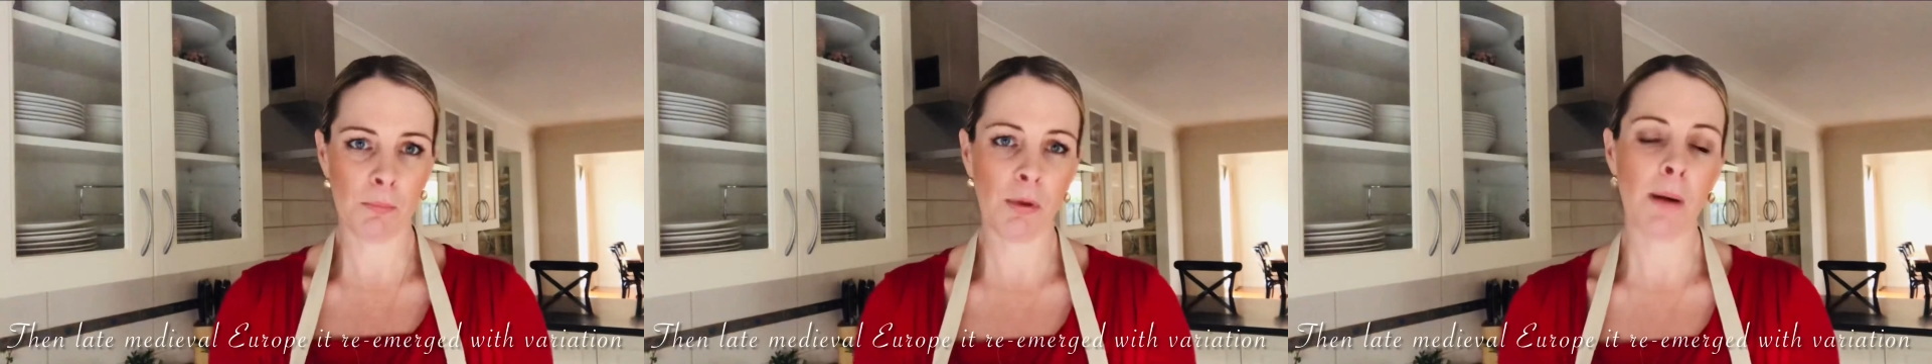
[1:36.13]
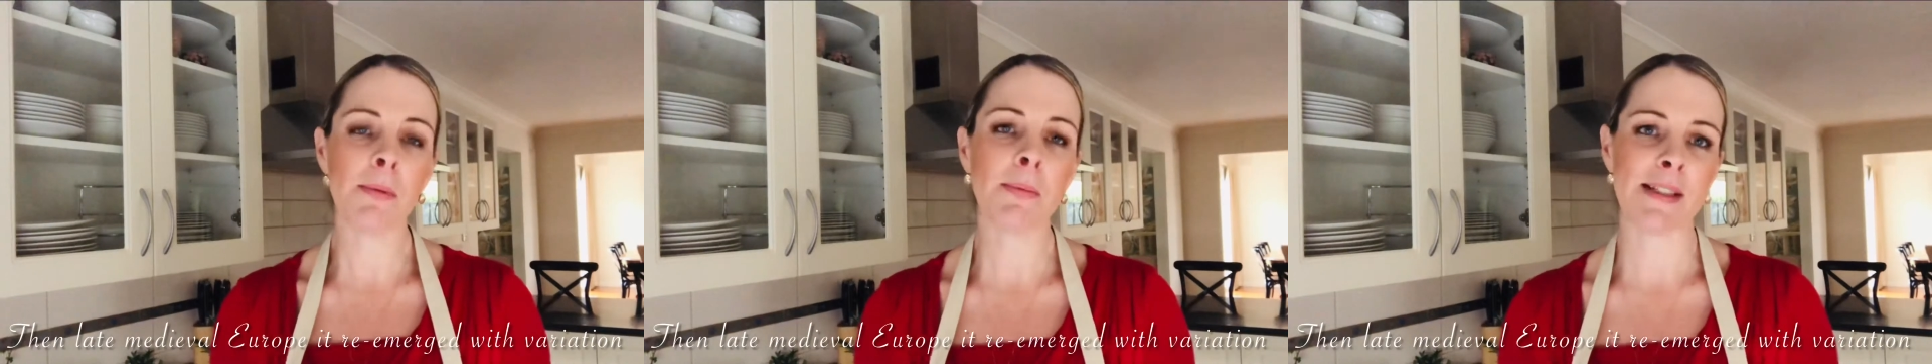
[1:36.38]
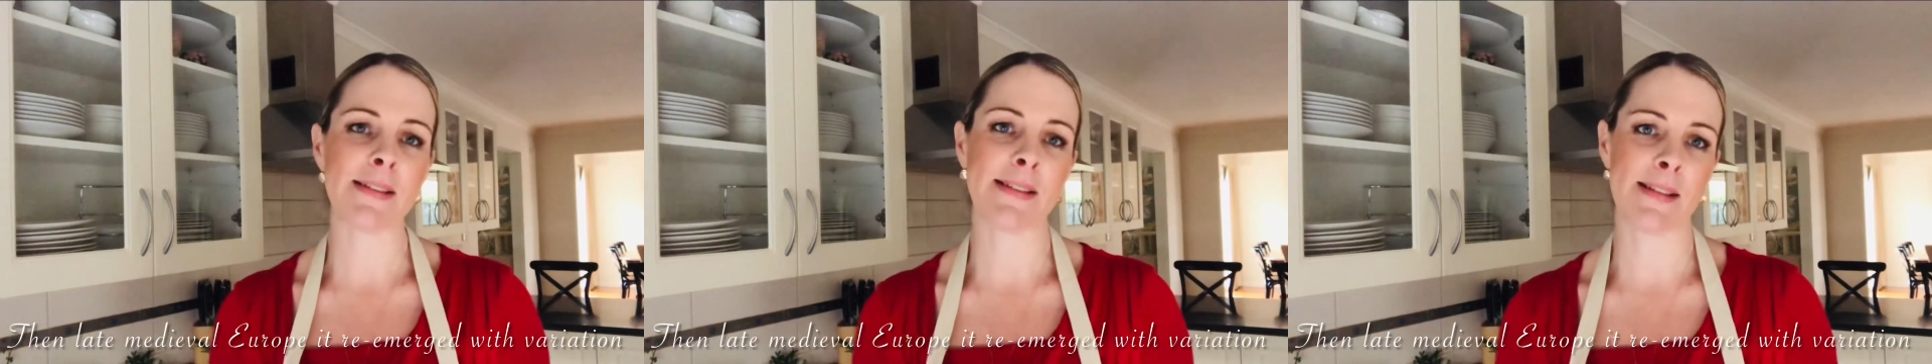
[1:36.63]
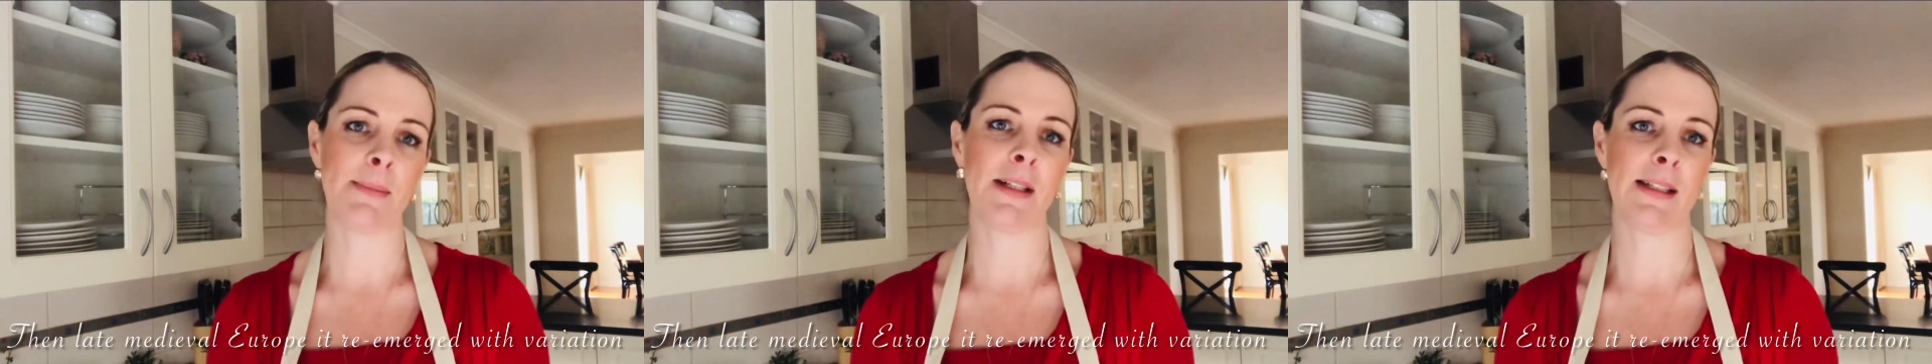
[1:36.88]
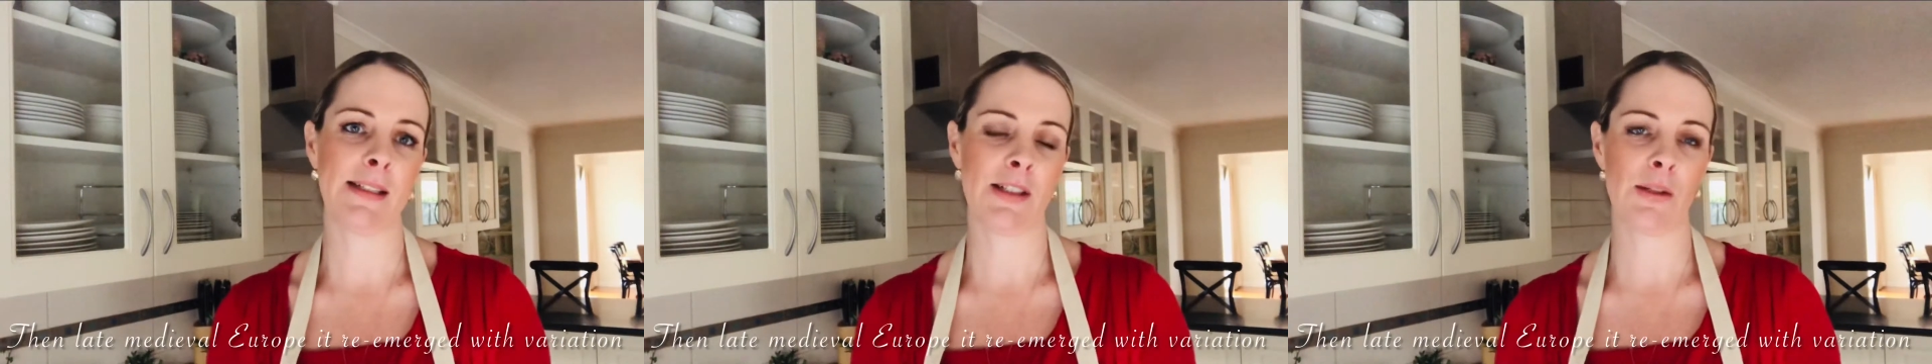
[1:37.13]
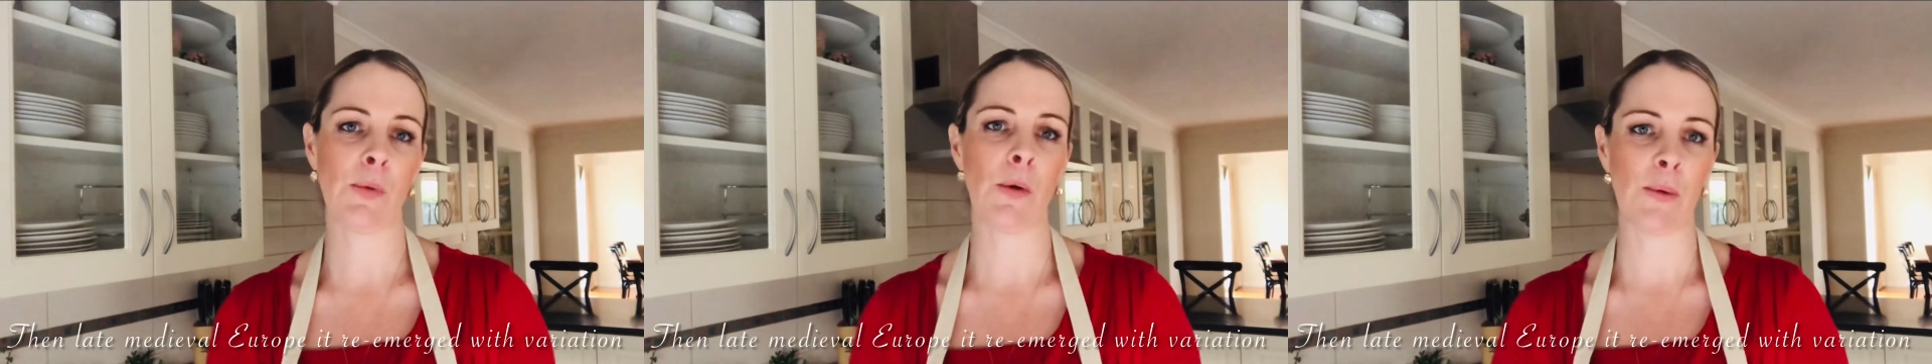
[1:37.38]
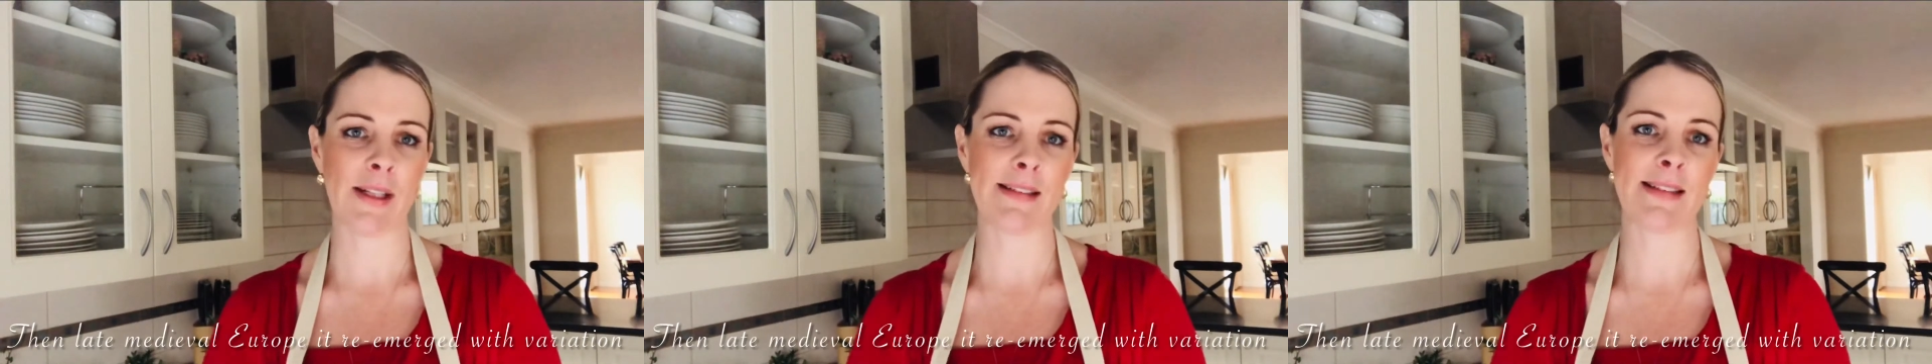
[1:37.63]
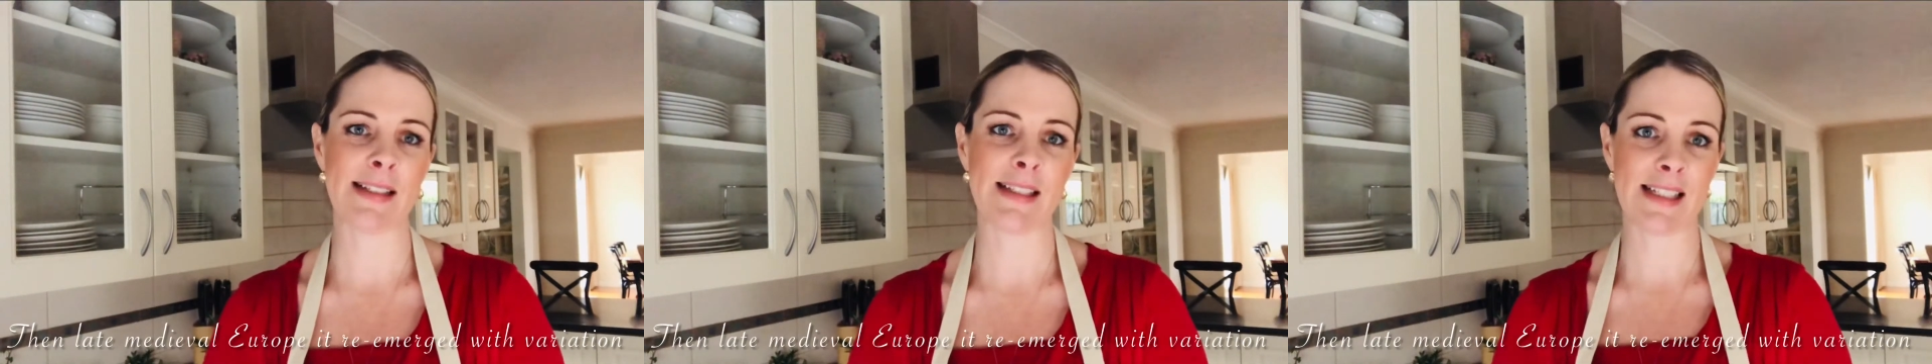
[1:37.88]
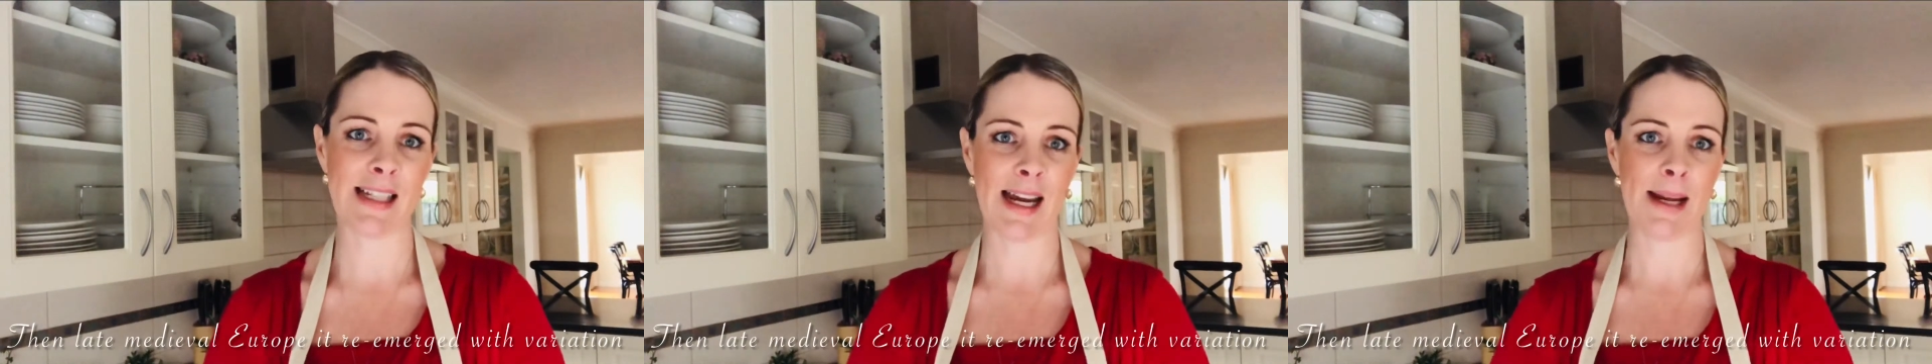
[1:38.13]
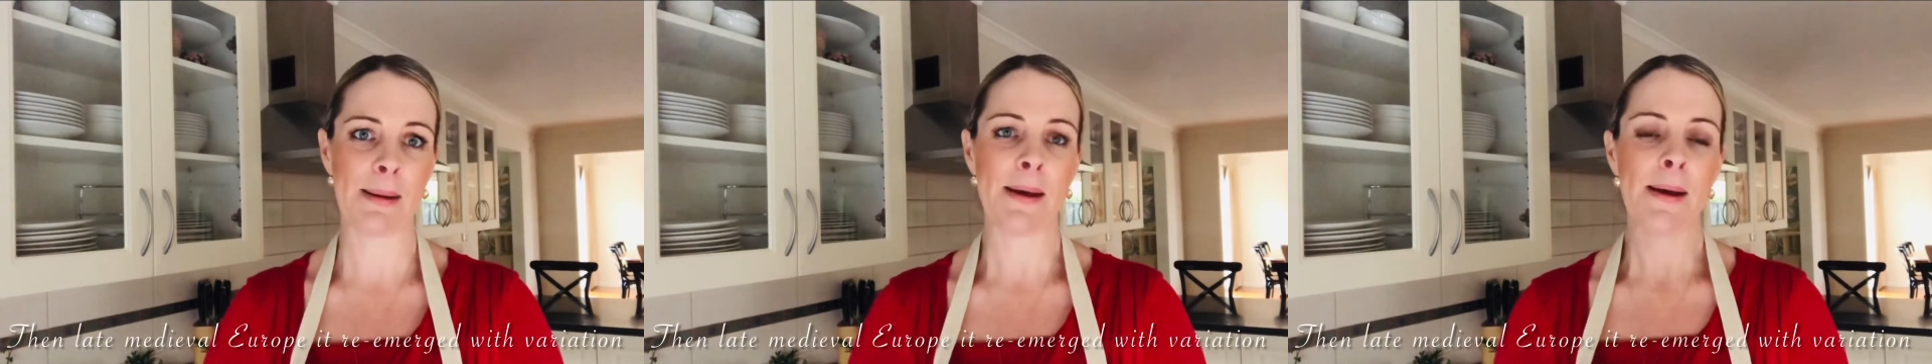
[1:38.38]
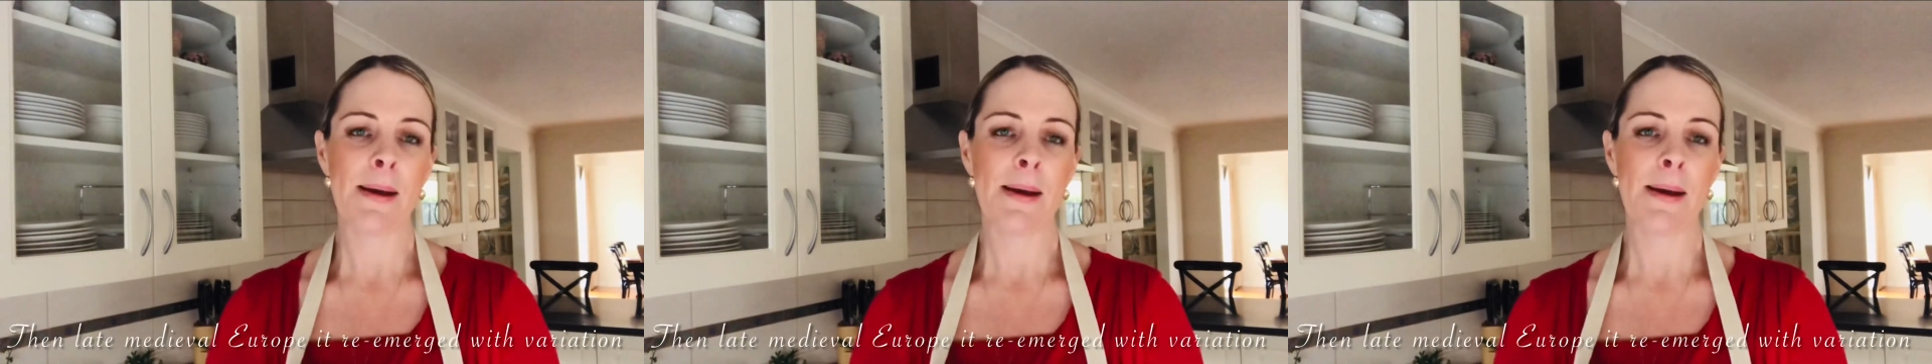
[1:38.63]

probably similar to what we see today,